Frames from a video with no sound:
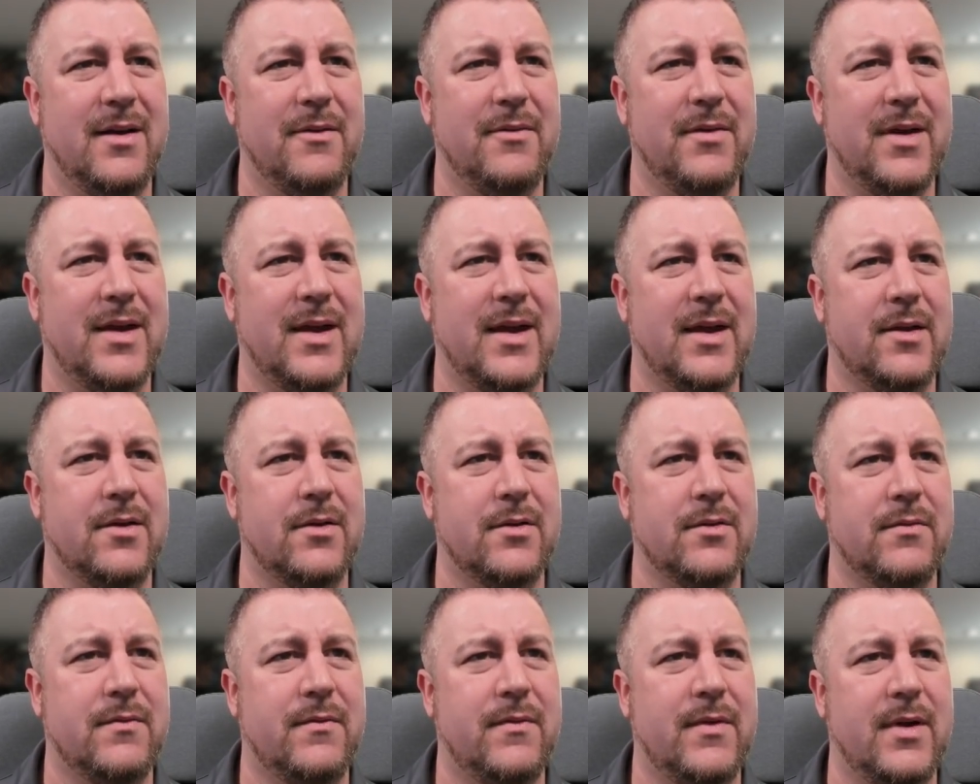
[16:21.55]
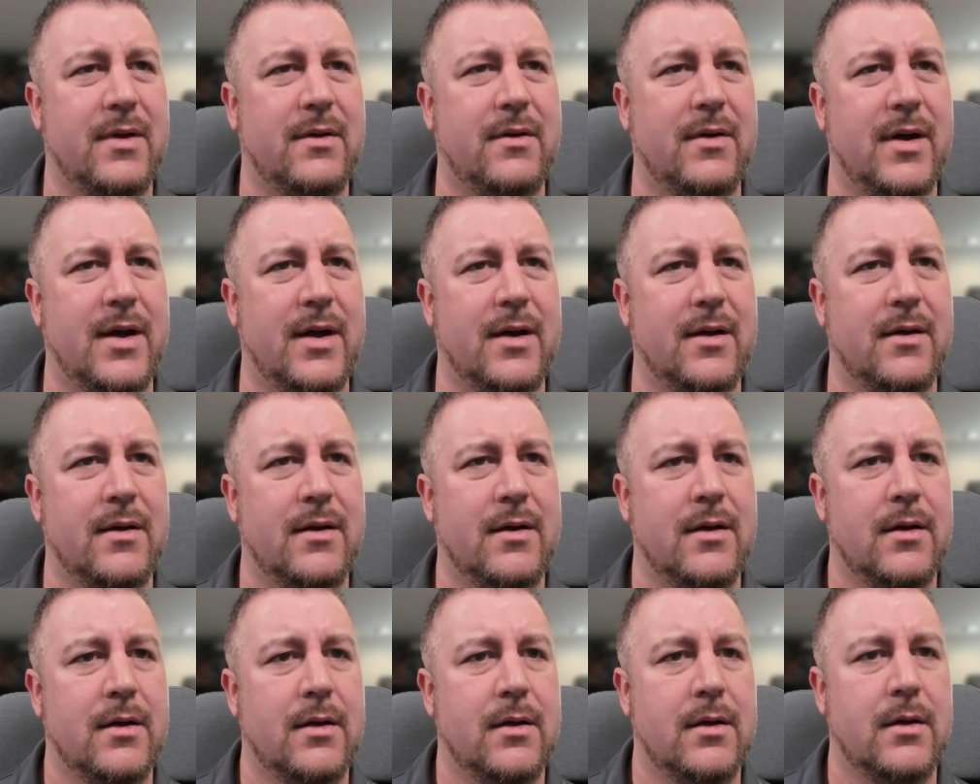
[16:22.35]
I think he could fit Leia.
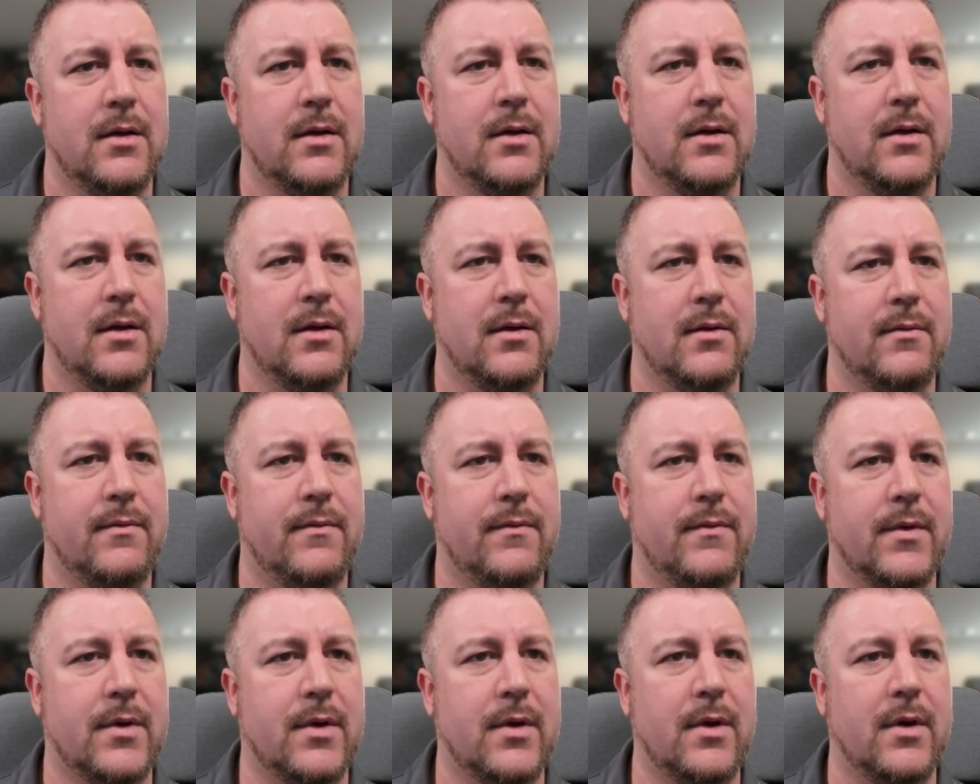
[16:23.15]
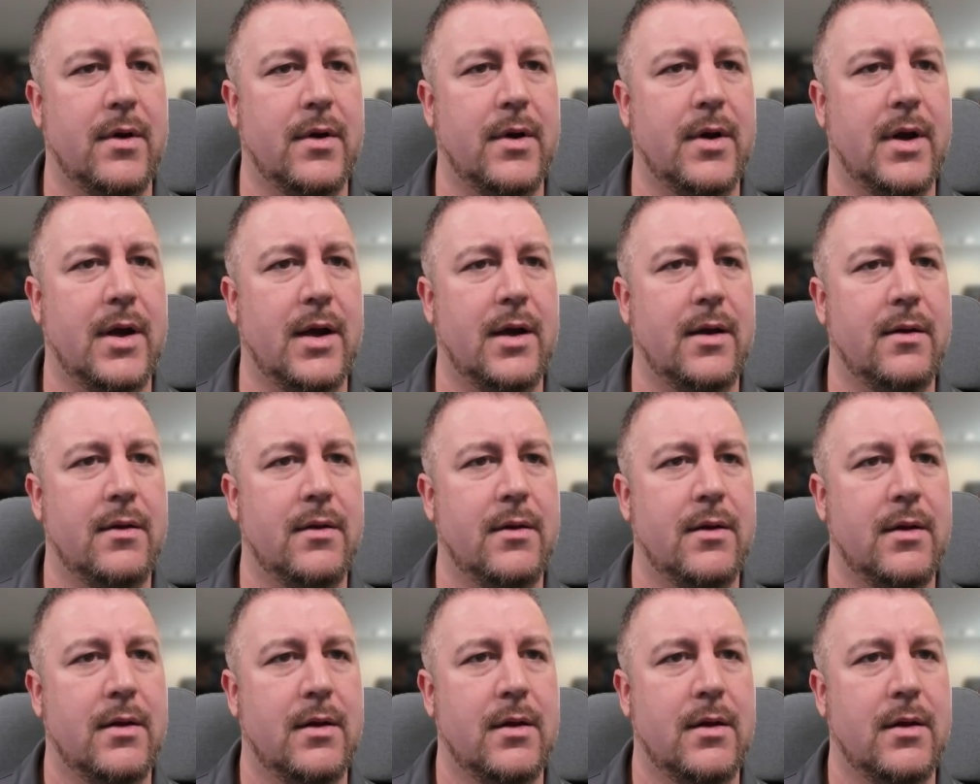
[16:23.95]
I've forgotten now.